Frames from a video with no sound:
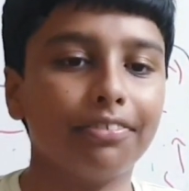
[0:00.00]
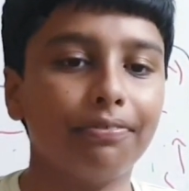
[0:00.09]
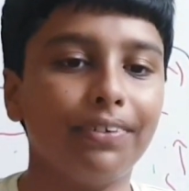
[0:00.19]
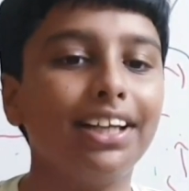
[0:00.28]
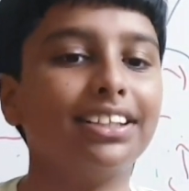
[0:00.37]

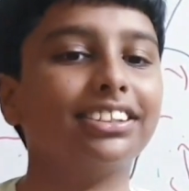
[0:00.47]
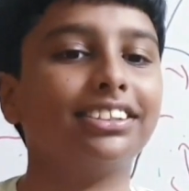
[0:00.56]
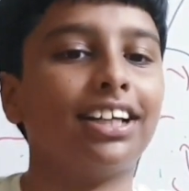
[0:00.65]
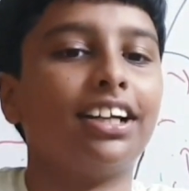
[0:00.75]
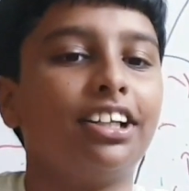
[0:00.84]
We'll just
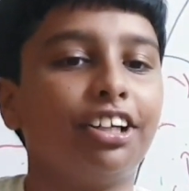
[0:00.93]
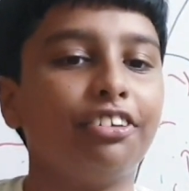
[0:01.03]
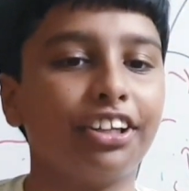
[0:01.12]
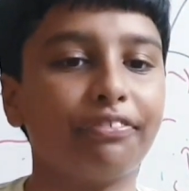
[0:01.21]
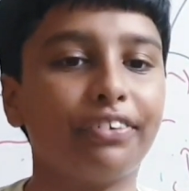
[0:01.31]
start
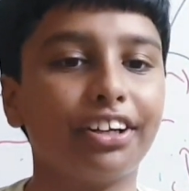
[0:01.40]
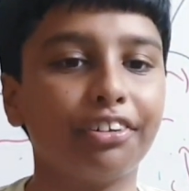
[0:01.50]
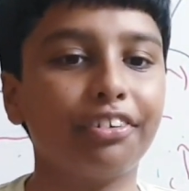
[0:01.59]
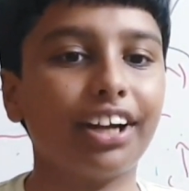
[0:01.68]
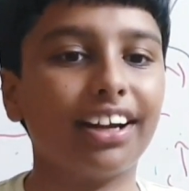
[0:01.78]
drowning for
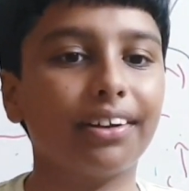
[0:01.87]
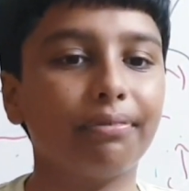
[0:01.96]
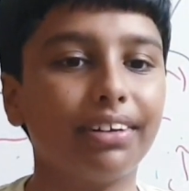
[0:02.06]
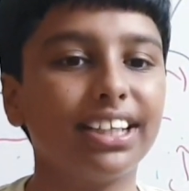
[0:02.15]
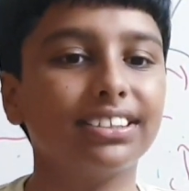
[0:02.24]
no
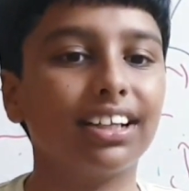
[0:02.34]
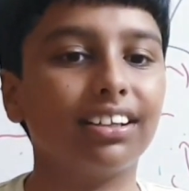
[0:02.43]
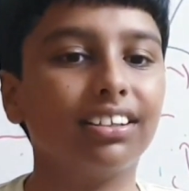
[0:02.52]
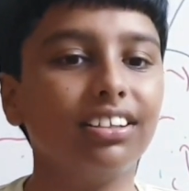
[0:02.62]
random reason,